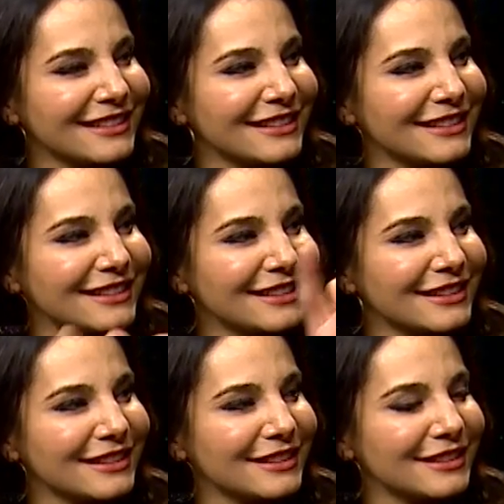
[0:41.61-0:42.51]

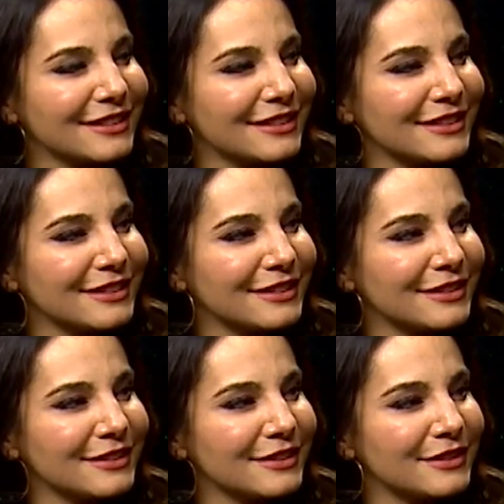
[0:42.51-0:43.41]

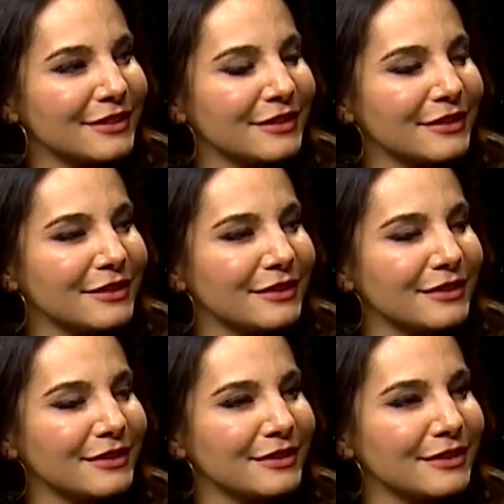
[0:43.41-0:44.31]

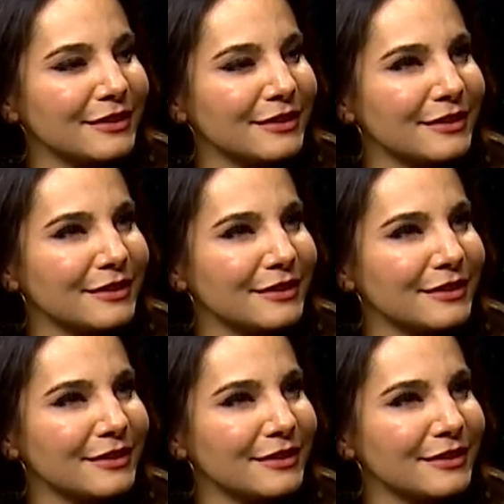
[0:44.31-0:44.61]
[no speech]